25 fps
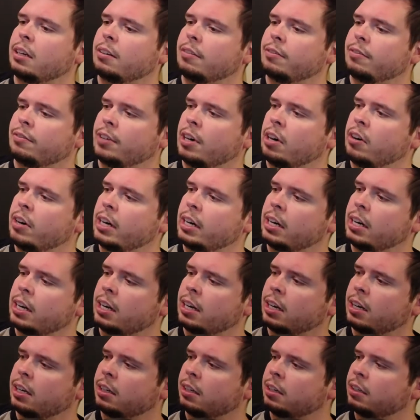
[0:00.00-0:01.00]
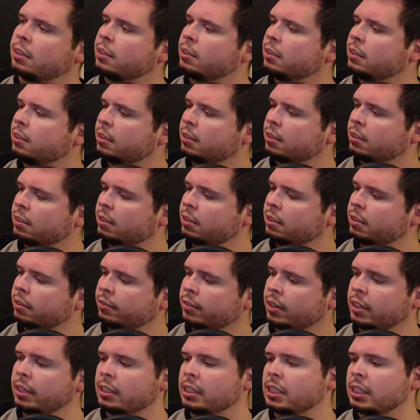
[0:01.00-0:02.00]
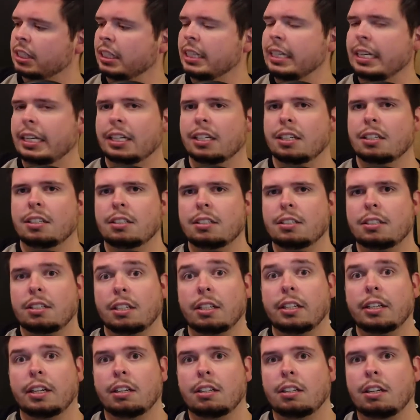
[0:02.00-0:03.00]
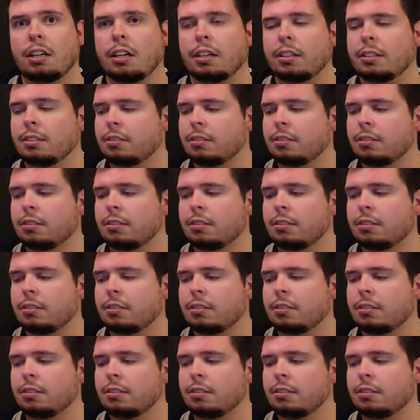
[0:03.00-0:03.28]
very sleek. I like it a lot.